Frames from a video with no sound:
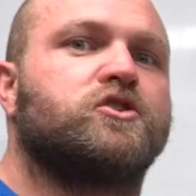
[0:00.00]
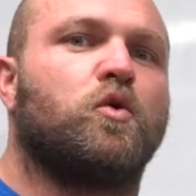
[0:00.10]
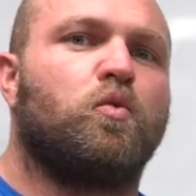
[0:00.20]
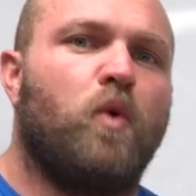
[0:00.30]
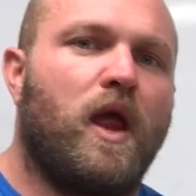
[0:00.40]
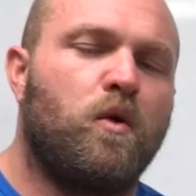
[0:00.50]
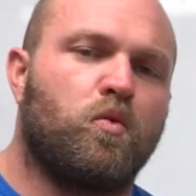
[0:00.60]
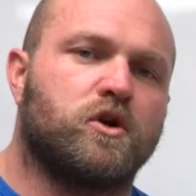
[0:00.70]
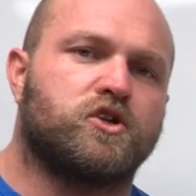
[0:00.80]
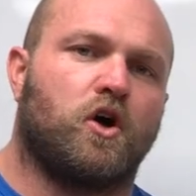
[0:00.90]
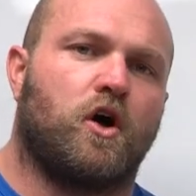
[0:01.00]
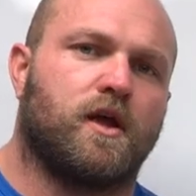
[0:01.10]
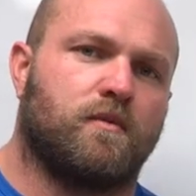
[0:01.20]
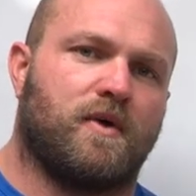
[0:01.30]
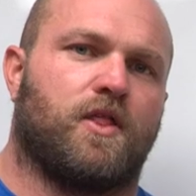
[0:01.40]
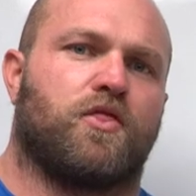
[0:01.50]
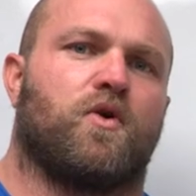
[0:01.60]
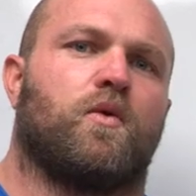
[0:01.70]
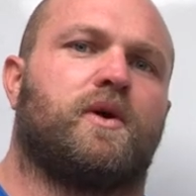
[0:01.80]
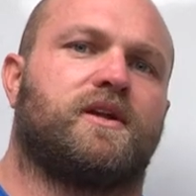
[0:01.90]
So when we're talking about
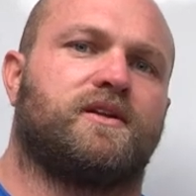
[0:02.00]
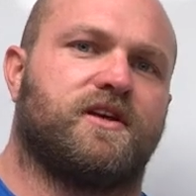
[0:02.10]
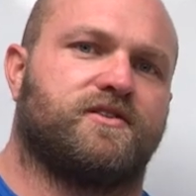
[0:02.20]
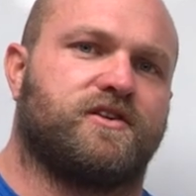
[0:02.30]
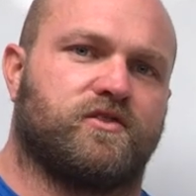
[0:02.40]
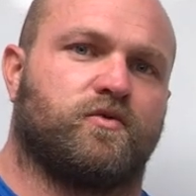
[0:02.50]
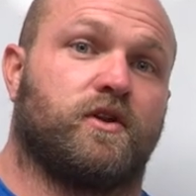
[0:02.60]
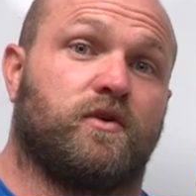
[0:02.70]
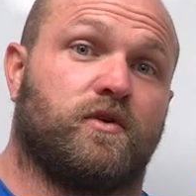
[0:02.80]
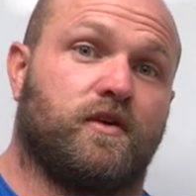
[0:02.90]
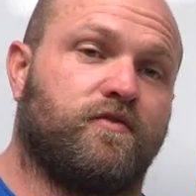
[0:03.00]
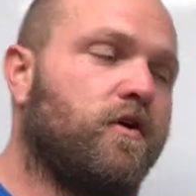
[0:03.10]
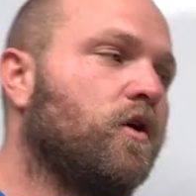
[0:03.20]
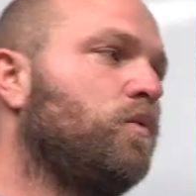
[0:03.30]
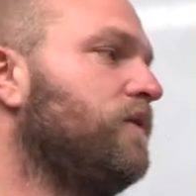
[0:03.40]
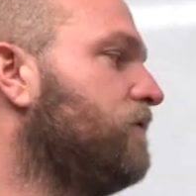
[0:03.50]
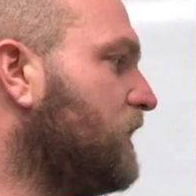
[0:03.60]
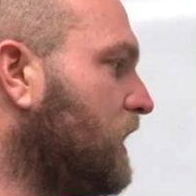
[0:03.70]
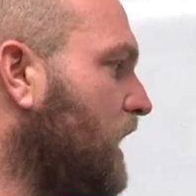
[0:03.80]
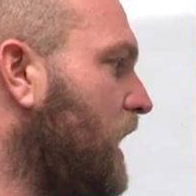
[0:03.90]
throwing the discus really, really far, we've
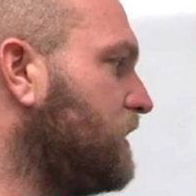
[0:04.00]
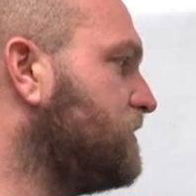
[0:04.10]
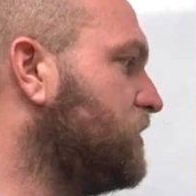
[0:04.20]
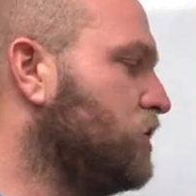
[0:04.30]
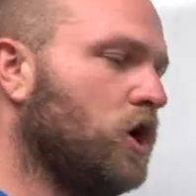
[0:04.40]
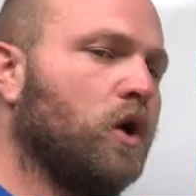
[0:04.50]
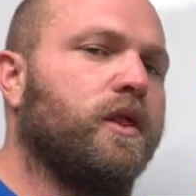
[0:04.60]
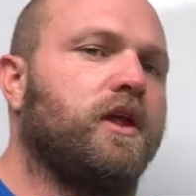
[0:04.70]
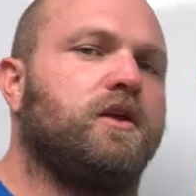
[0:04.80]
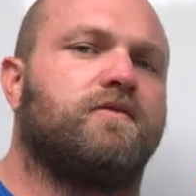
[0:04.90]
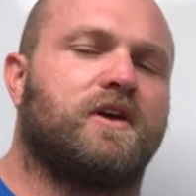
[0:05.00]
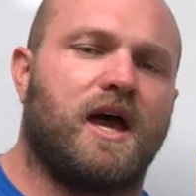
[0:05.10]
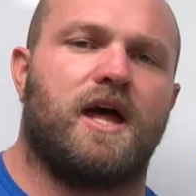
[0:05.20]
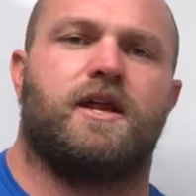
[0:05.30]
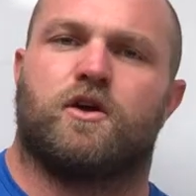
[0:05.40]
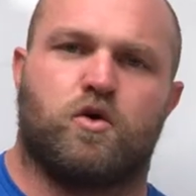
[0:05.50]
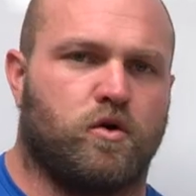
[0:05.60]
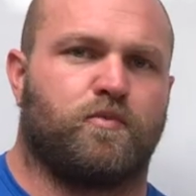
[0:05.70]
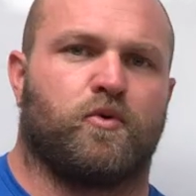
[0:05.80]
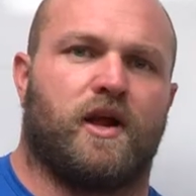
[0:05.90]
got to know that you've got to
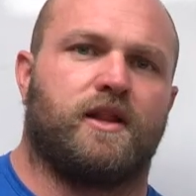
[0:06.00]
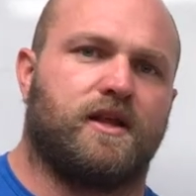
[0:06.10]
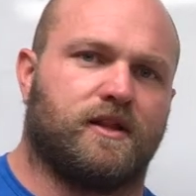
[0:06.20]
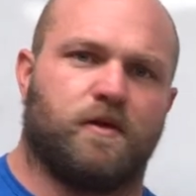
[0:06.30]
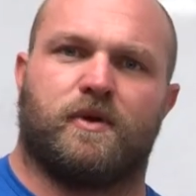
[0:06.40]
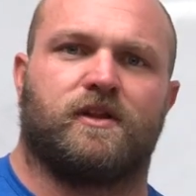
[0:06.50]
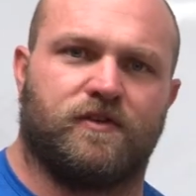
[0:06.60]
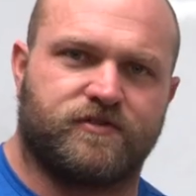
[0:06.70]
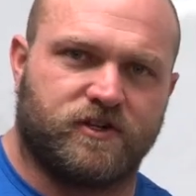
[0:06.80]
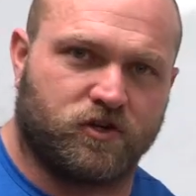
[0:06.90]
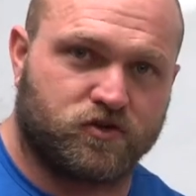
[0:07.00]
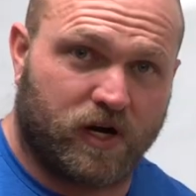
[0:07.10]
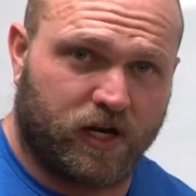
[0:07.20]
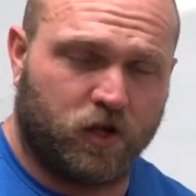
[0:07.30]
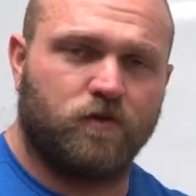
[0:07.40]
incorporate the Olympic lifts in your training.